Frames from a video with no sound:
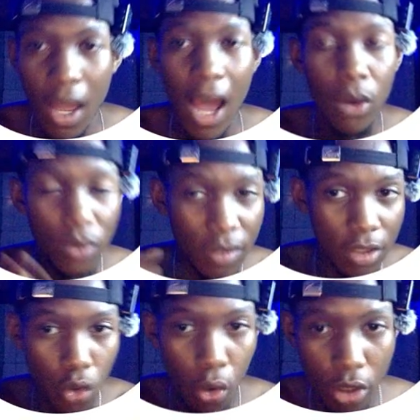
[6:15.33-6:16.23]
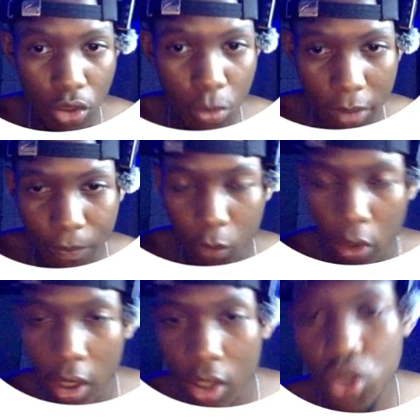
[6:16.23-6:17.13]
How is it going to be?
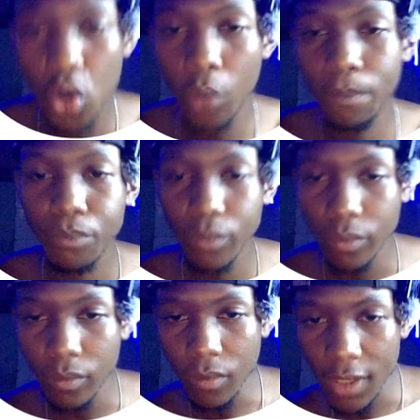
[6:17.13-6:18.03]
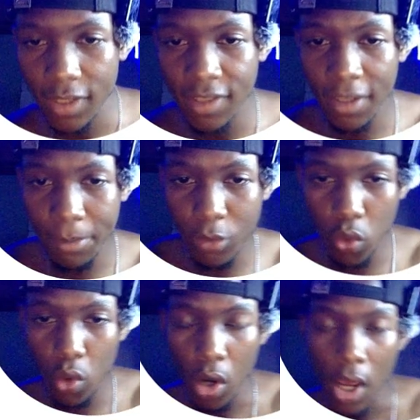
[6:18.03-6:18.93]
Okay, so step
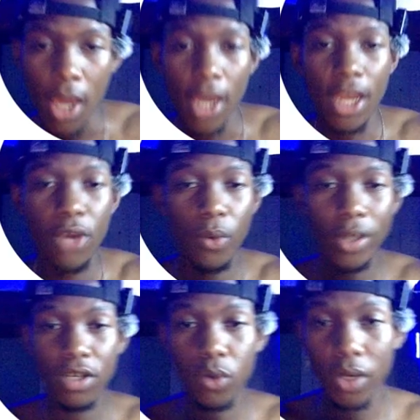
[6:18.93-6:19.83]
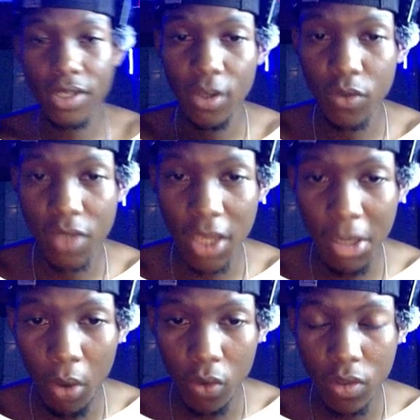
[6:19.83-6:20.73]
two in writing great sales
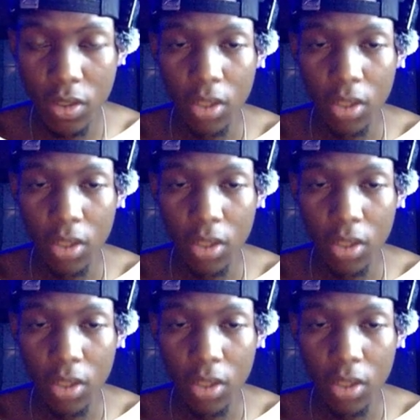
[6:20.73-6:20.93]
emails,